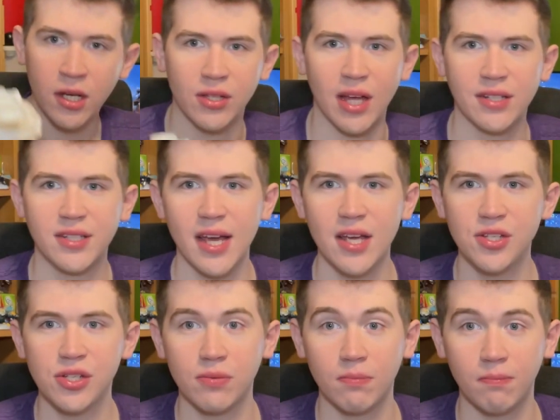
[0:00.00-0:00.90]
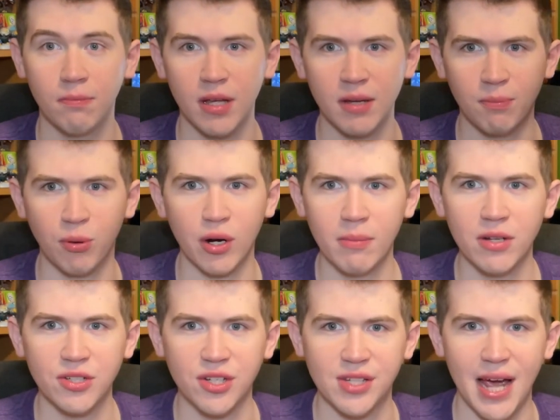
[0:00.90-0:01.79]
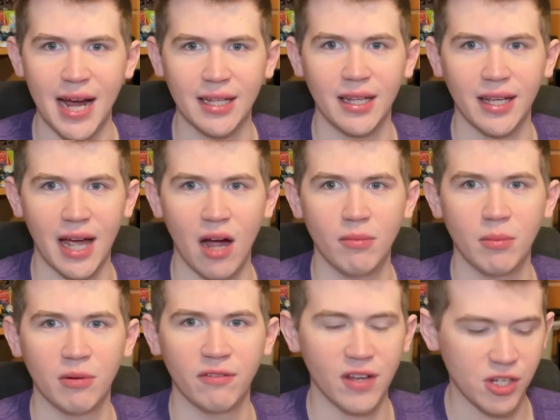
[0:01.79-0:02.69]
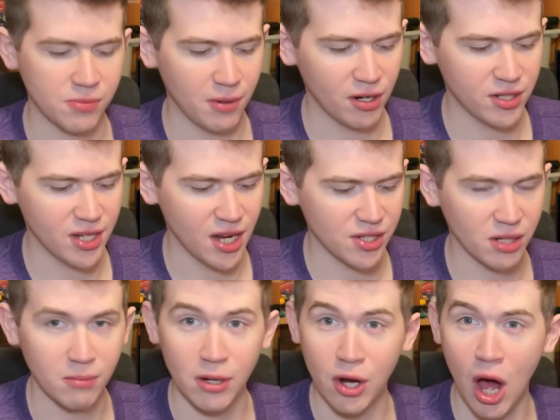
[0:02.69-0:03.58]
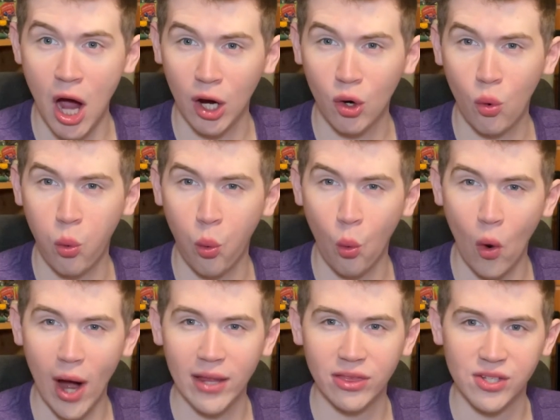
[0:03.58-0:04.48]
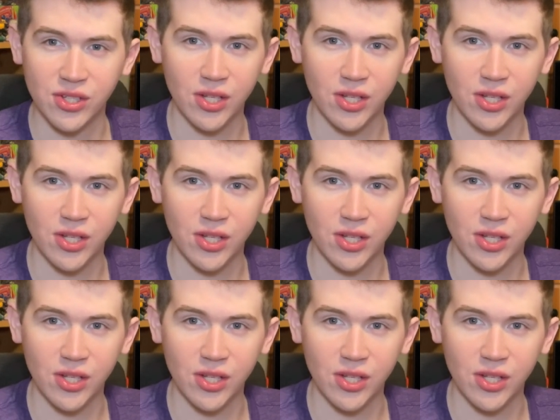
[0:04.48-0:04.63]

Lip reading: That tastes pretty much exactly like how I remember Phase Berry tasting, but not quite the